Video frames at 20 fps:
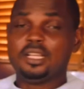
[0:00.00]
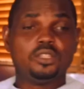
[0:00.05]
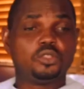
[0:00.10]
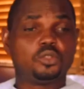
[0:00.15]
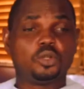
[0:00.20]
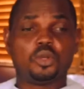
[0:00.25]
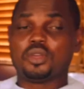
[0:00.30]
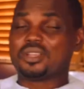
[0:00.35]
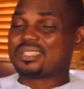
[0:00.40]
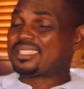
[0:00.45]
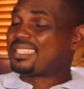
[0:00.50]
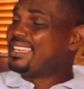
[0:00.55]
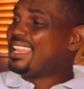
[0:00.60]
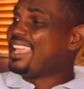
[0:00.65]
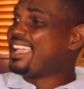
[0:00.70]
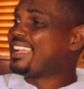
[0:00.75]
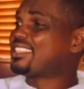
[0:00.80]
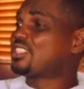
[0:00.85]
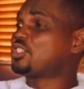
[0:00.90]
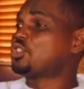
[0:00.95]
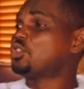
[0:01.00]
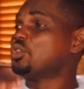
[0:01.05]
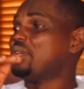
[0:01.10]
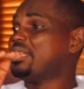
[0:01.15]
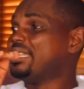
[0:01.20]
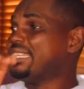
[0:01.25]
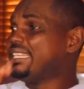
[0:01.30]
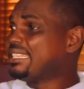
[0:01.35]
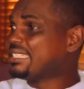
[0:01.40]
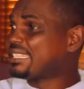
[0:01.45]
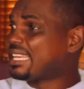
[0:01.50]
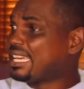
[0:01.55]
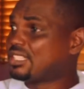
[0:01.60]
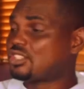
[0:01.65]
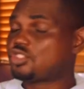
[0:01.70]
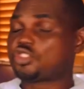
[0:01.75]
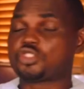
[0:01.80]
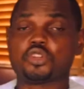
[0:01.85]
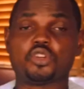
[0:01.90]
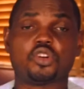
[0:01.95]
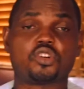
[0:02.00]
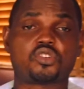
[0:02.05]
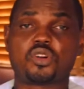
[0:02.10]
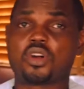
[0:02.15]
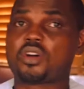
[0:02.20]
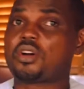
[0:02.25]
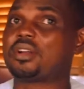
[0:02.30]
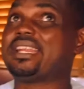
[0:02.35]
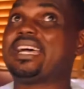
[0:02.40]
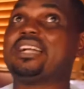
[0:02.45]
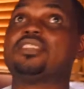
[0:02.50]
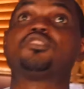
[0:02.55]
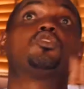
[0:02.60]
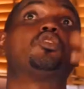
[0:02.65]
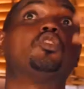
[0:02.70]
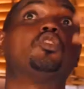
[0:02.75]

to your snakes, to your lizards, to your crocodiles, to